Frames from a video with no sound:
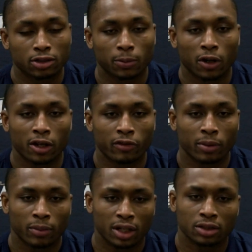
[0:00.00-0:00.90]
was a part of
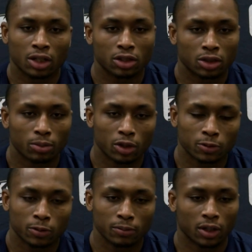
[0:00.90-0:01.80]
it, but it was also
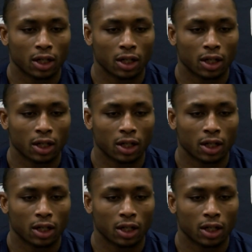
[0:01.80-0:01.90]
multiple